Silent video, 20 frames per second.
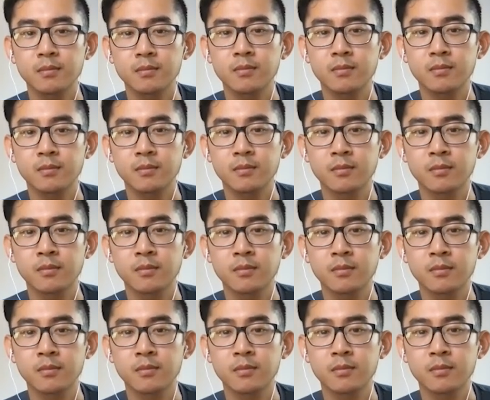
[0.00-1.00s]

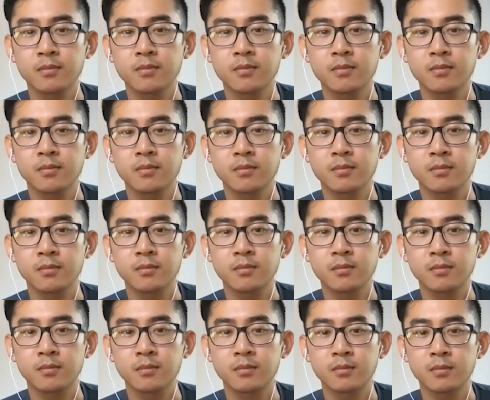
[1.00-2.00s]

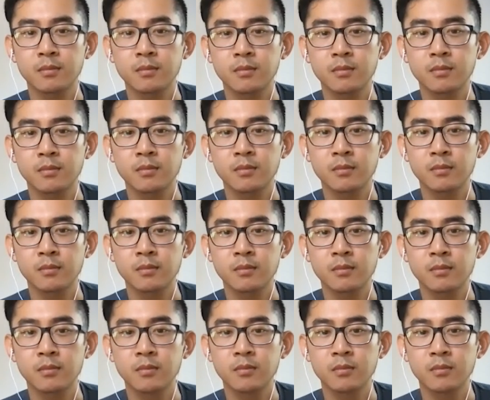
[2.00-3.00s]

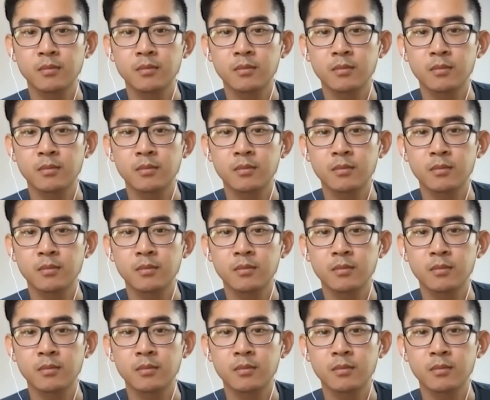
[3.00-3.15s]
(not speaking)